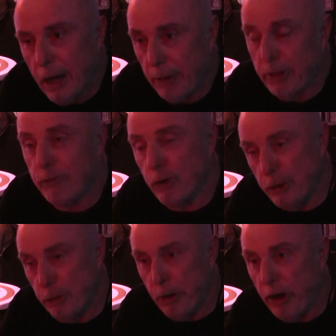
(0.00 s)
And I've got a
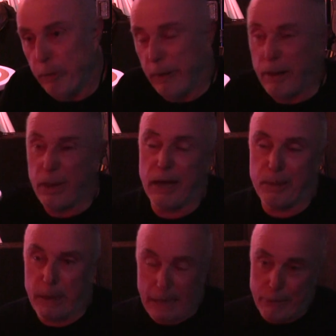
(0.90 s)
little poem about that and about